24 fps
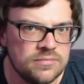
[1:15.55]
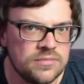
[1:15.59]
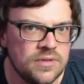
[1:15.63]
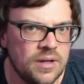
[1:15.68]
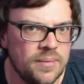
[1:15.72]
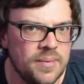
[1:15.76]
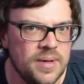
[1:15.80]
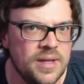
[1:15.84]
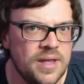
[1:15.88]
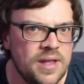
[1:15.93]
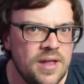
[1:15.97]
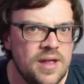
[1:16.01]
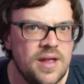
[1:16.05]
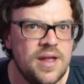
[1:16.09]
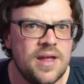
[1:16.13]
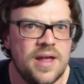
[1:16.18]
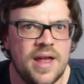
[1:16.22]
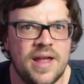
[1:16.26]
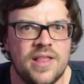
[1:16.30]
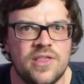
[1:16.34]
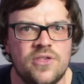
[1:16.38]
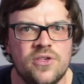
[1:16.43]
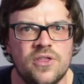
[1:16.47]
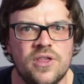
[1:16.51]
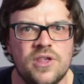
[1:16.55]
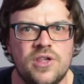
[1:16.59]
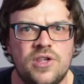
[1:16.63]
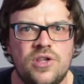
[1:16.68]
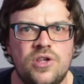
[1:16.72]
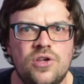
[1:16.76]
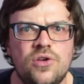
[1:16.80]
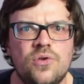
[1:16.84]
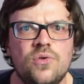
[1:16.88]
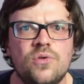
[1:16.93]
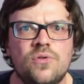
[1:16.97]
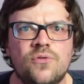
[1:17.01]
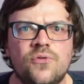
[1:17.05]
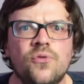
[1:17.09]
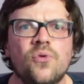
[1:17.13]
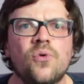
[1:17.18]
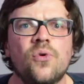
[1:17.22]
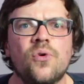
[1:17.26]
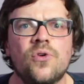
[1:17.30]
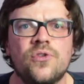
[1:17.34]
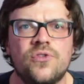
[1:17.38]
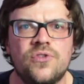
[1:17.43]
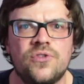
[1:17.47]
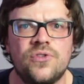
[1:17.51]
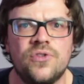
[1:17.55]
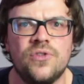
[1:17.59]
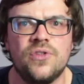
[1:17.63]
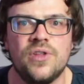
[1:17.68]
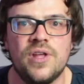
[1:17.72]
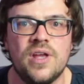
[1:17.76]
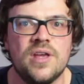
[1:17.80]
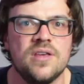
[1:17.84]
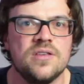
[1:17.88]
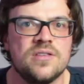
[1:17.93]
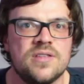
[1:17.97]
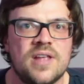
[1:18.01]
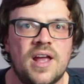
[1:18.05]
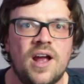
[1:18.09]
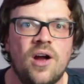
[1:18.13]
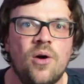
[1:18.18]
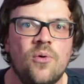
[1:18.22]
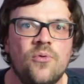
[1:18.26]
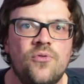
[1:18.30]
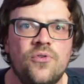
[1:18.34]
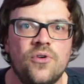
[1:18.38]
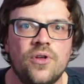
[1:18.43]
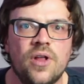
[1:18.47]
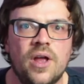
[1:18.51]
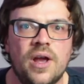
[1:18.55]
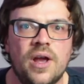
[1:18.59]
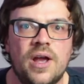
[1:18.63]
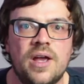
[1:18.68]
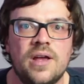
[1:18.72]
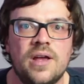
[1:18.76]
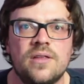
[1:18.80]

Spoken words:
I mean, into this huge force that it is now for